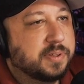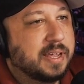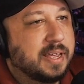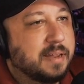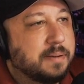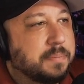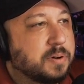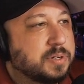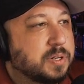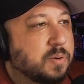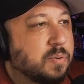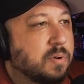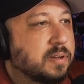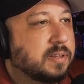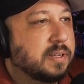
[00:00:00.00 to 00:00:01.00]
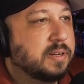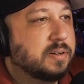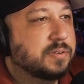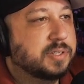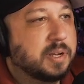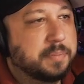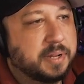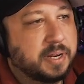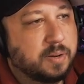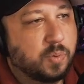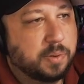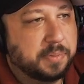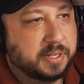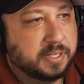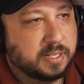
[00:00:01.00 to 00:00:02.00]
in-person Quad Leaders Summit in
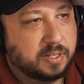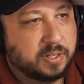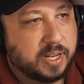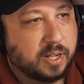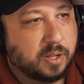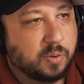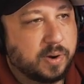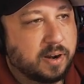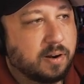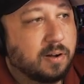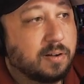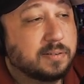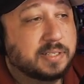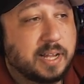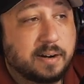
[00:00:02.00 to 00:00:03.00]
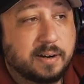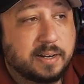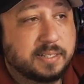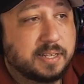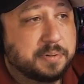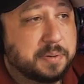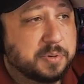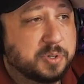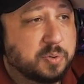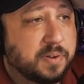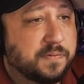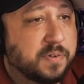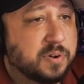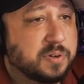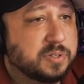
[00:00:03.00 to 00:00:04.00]
Wilmington, Delaware on Saturday, September
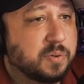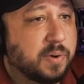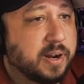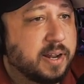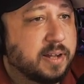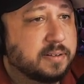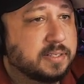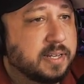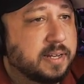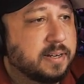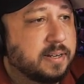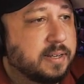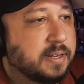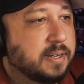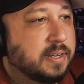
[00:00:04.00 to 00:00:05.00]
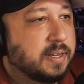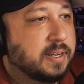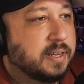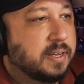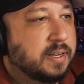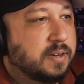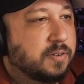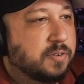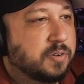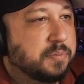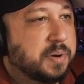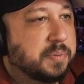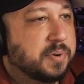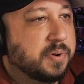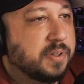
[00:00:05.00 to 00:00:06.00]
21st, the White House said.
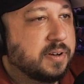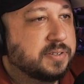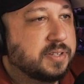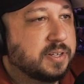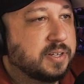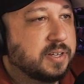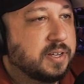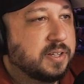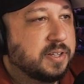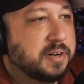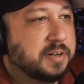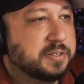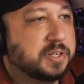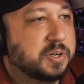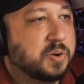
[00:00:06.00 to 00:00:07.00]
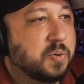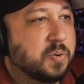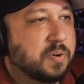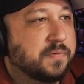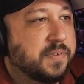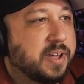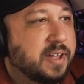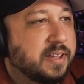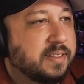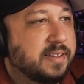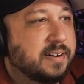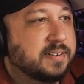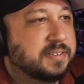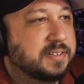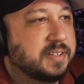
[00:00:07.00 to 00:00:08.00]
Remember, there's the Corvette and
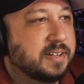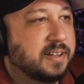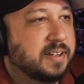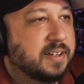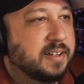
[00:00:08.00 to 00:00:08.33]
there's the,